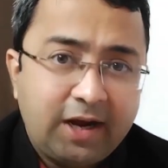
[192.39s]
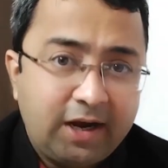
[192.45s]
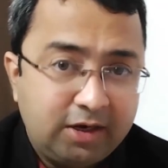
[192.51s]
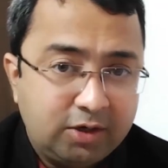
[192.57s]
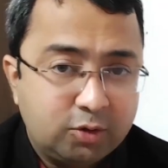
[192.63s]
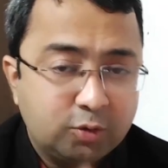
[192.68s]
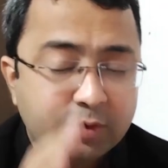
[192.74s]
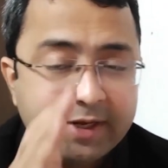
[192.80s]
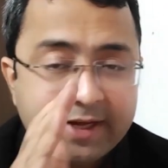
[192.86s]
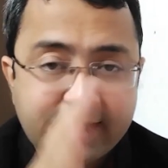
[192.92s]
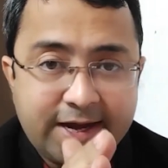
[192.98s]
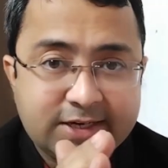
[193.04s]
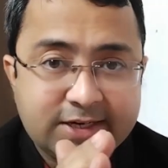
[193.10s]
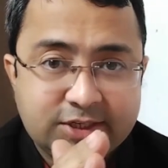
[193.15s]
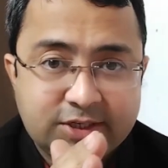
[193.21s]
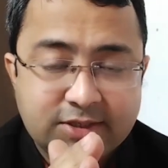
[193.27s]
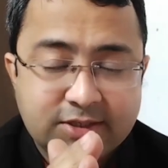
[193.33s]
And to take
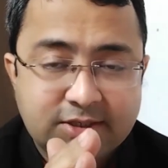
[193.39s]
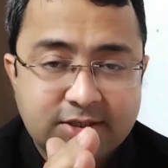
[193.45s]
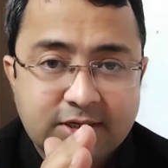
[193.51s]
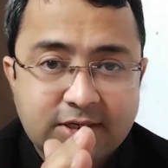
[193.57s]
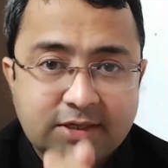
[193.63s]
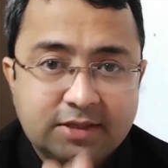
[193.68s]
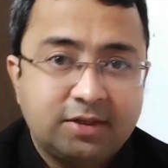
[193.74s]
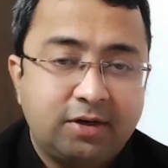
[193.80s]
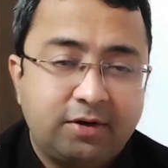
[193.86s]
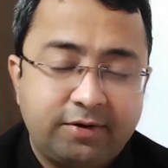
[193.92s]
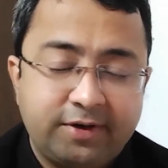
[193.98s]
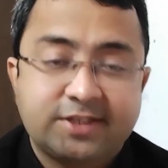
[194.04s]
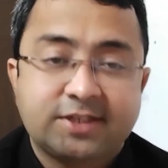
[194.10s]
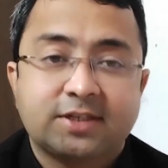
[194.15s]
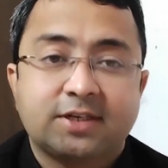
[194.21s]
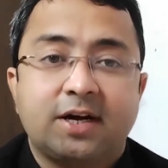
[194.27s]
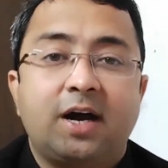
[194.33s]
actions, the
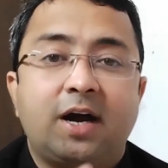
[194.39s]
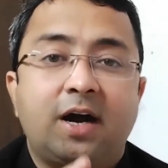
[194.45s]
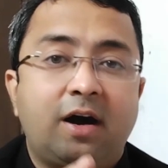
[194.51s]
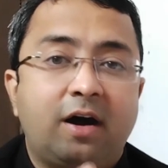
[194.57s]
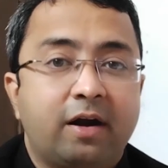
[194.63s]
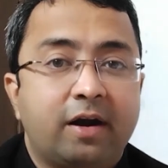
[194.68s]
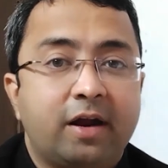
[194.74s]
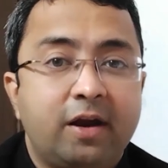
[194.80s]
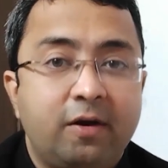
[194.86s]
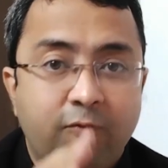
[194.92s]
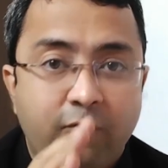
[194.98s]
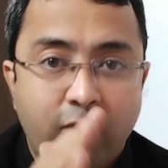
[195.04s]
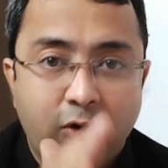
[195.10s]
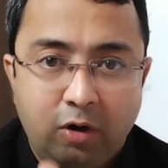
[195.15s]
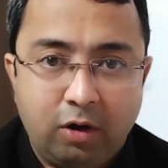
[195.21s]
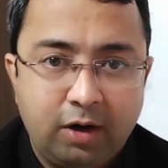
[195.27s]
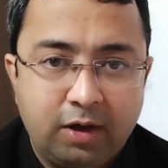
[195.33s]
risks are
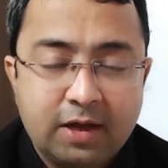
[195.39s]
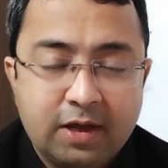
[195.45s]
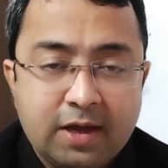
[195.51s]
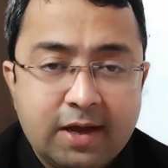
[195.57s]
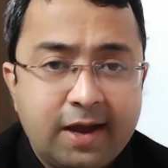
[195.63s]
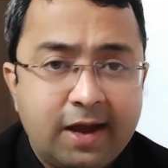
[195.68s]
involved.